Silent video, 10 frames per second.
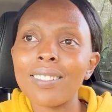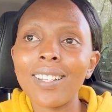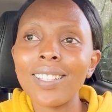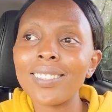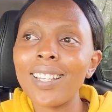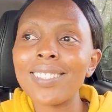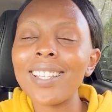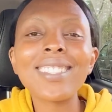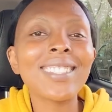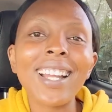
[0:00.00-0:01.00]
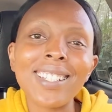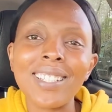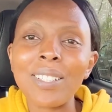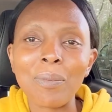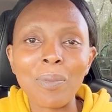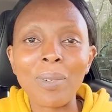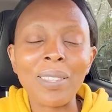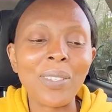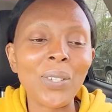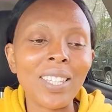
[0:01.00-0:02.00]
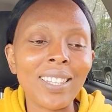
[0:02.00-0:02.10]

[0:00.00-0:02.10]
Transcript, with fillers: it, it, it saddens me by the way.